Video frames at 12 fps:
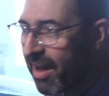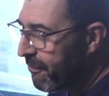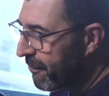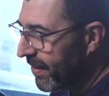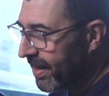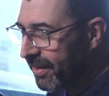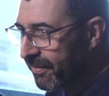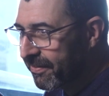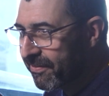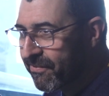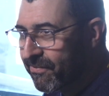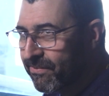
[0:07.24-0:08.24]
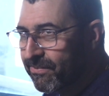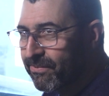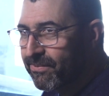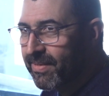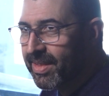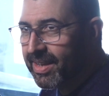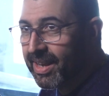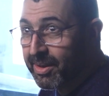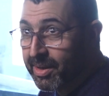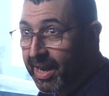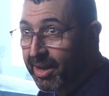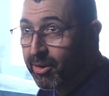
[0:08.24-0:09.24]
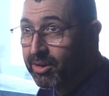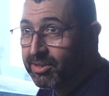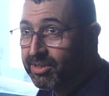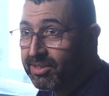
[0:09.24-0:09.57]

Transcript: I'm feeling. Can I curse?